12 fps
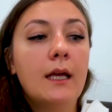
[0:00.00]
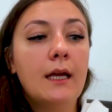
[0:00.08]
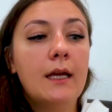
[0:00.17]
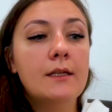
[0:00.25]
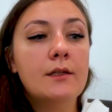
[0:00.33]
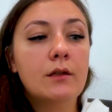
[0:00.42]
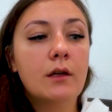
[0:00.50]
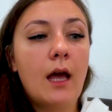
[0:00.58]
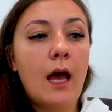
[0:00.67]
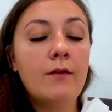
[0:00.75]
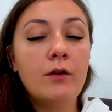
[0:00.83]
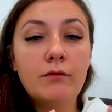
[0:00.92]
is
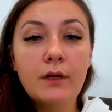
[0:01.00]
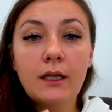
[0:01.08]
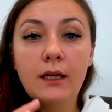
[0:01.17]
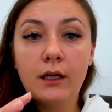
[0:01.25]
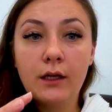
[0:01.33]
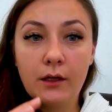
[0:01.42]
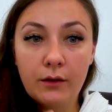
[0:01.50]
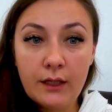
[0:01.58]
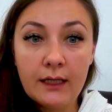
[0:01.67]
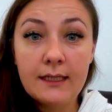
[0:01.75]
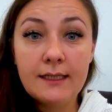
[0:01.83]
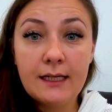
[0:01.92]
having really good
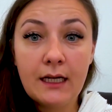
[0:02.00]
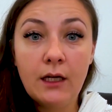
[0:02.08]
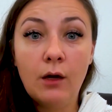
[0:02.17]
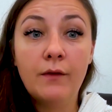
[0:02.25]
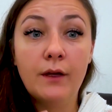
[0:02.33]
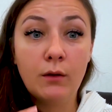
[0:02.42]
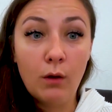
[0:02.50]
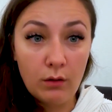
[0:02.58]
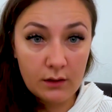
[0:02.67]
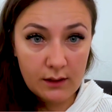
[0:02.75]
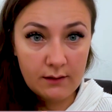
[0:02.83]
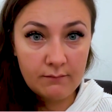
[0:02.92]
understanding of the
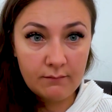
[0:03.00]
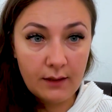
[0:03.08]
goals.